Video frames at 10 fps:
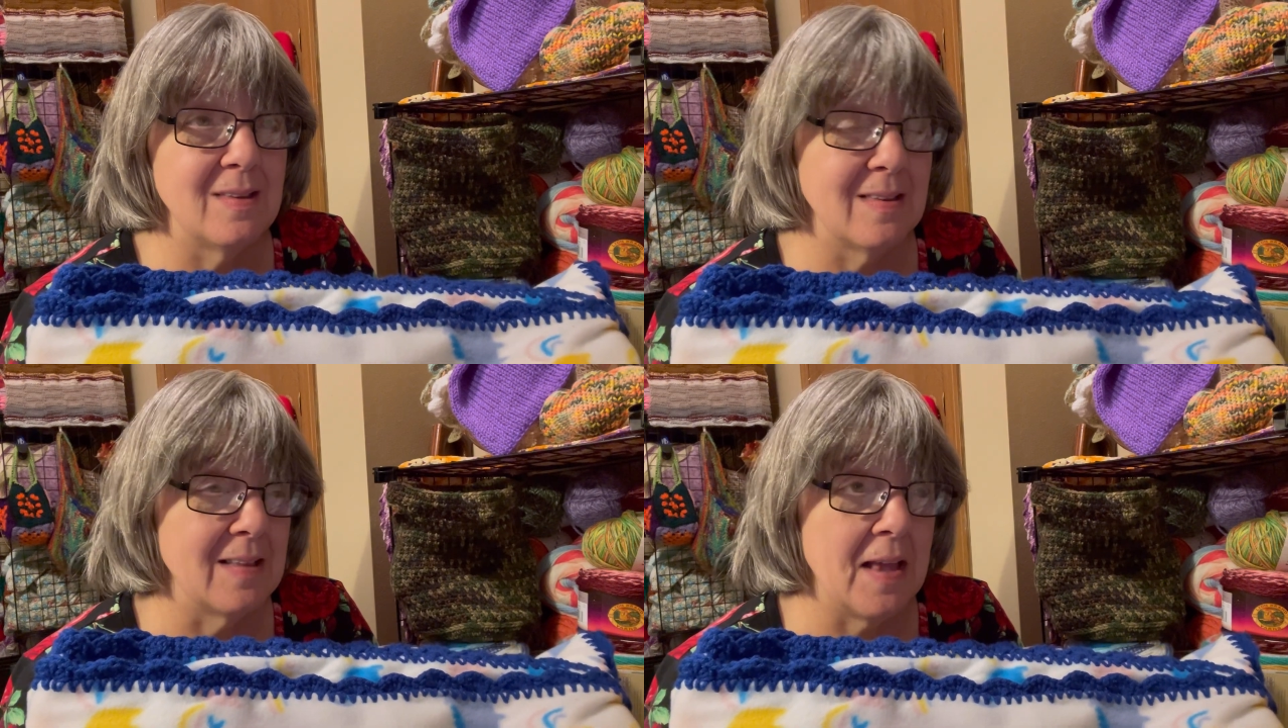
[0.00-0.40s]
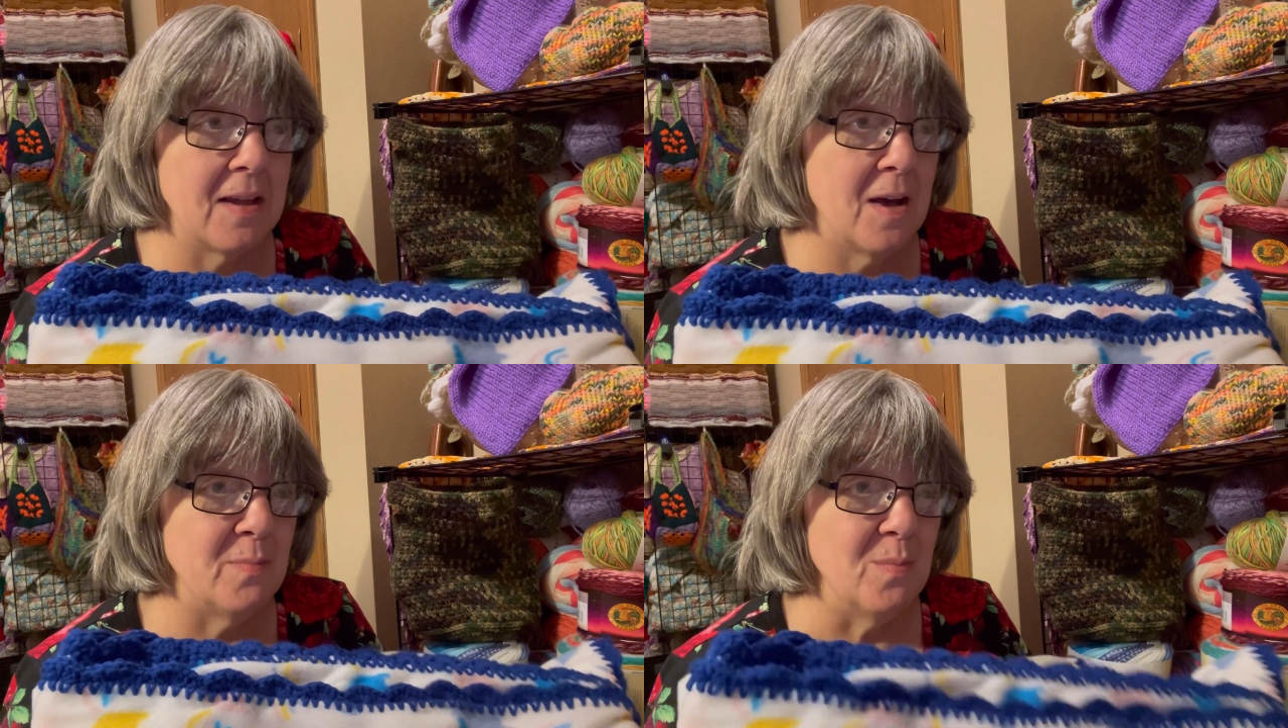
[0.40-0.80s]
like a
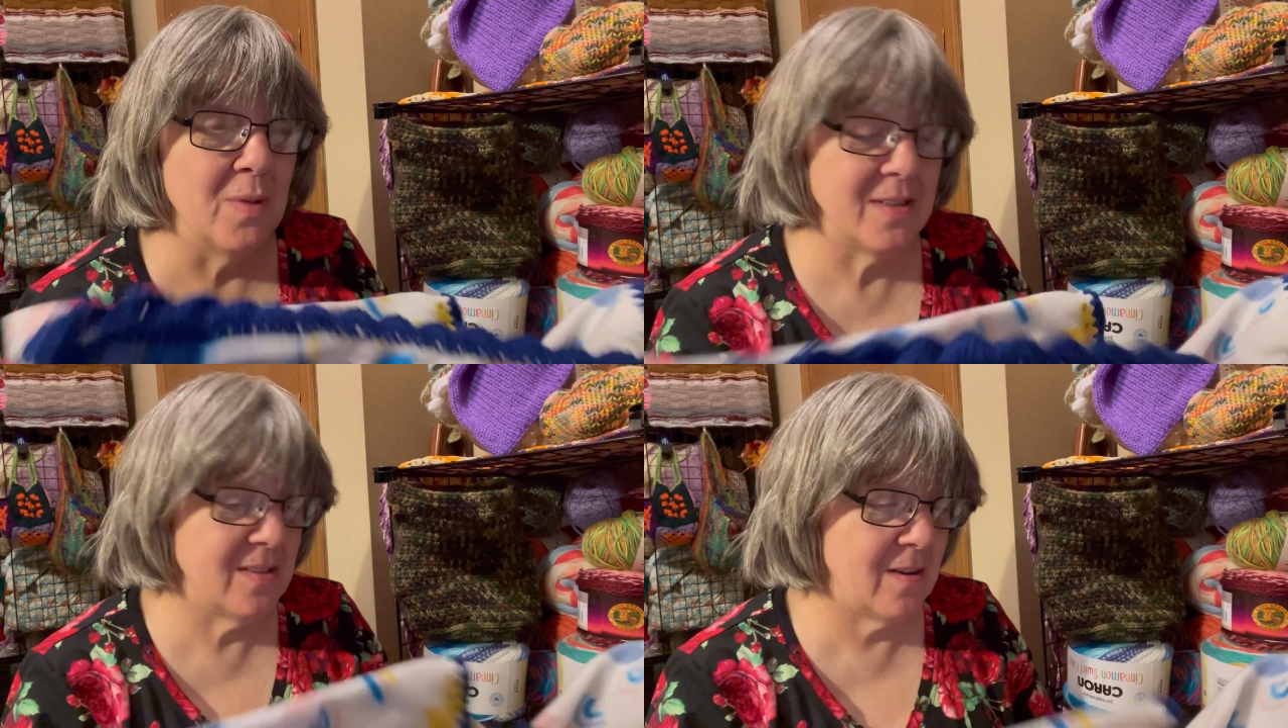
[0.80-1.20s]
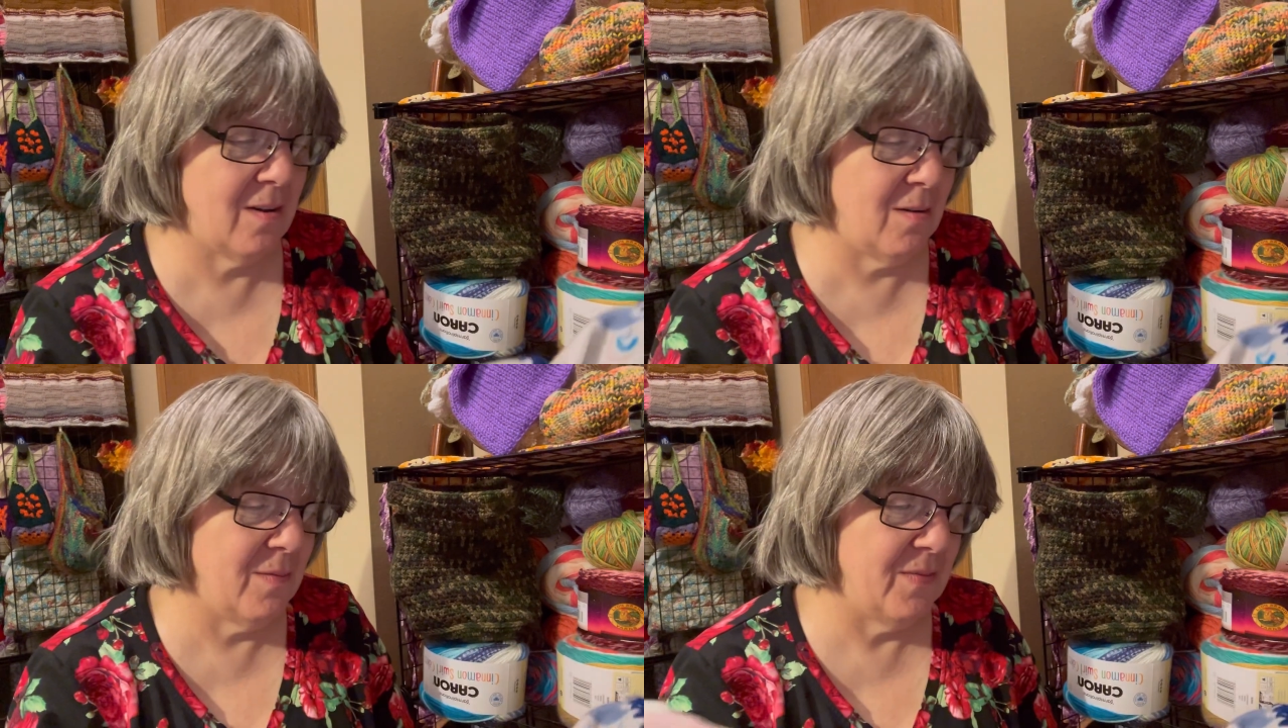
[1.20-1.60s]
couple months
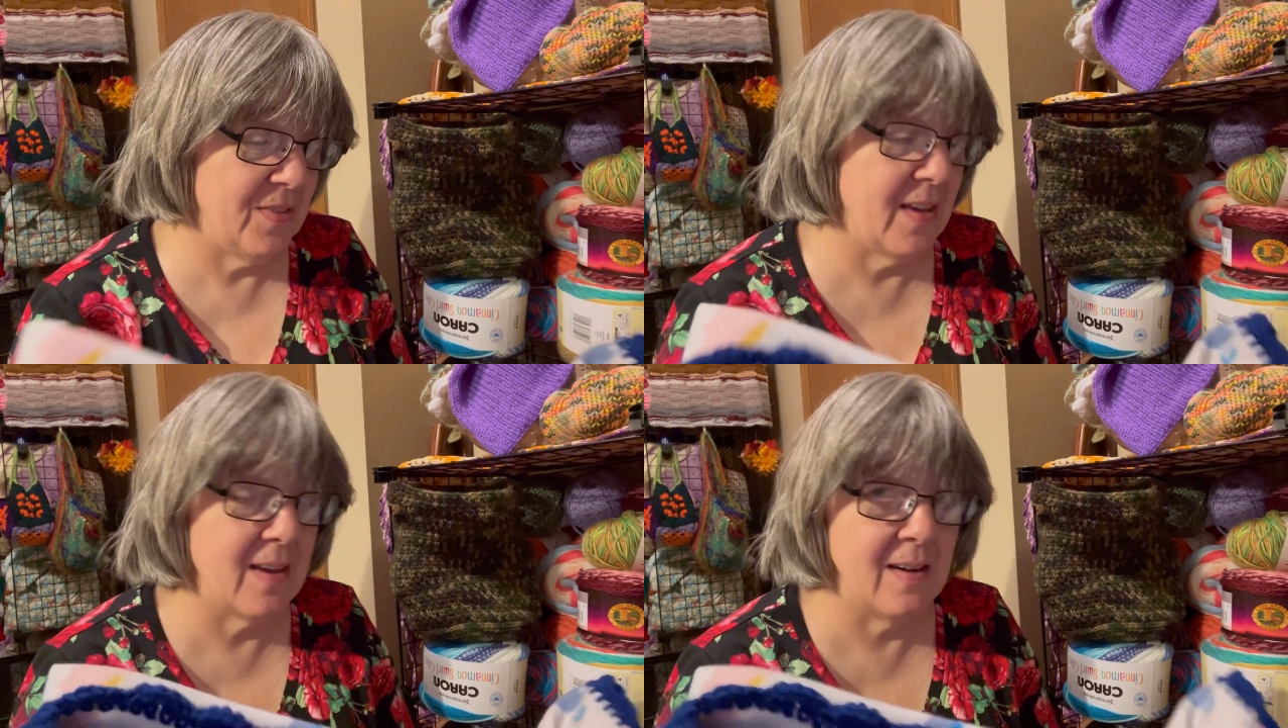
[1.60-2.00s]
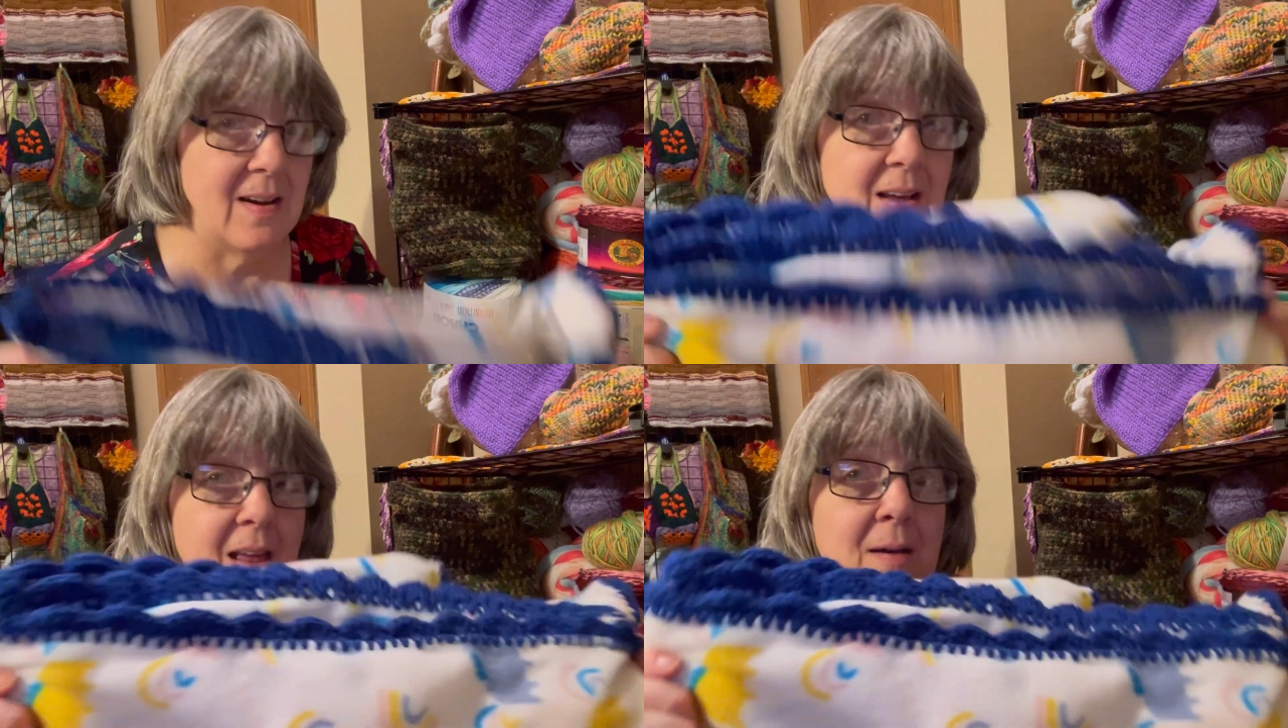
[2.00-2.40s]
ago, thinking,
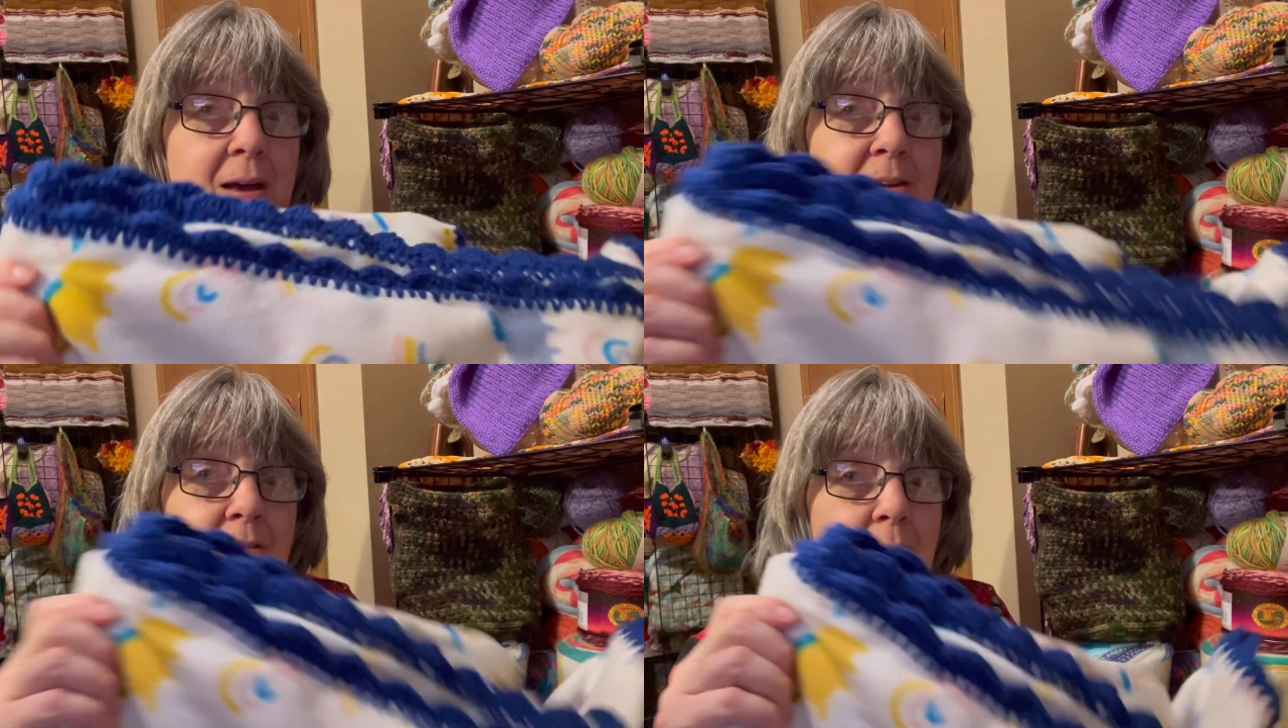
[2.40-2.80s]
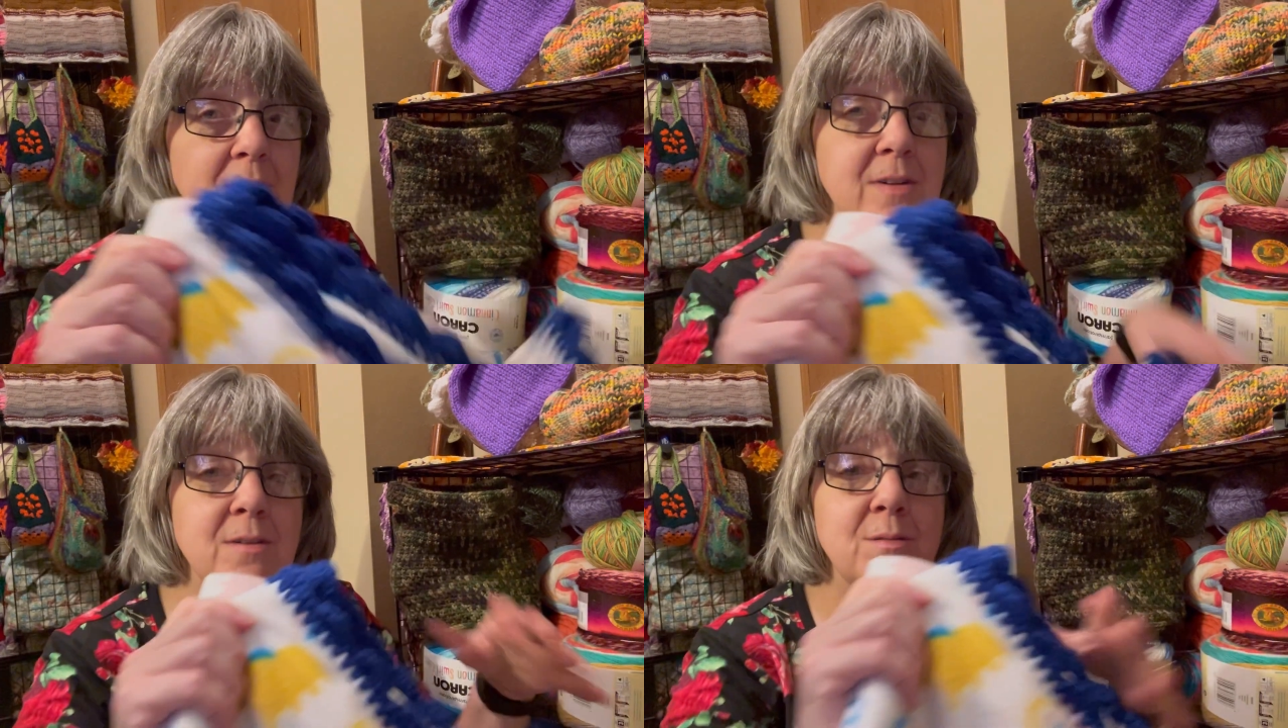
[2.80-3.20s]
oh, yeah, I know what I
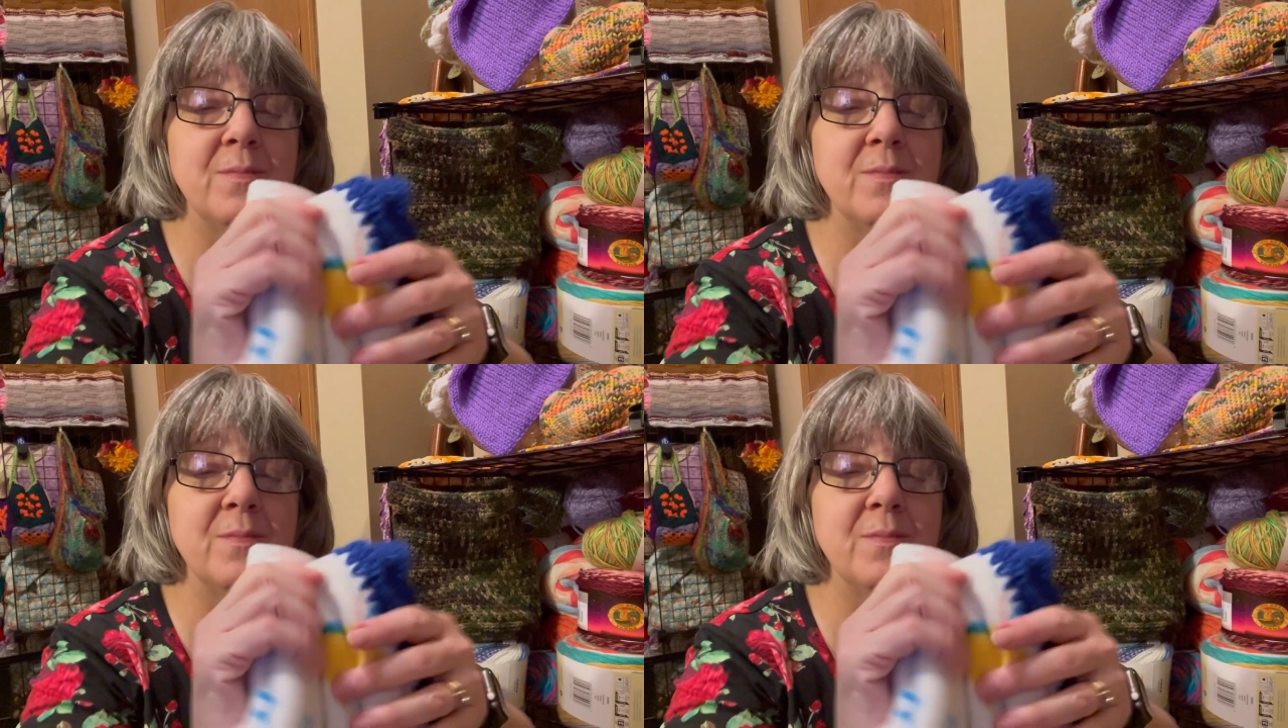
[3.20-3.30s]
want to do.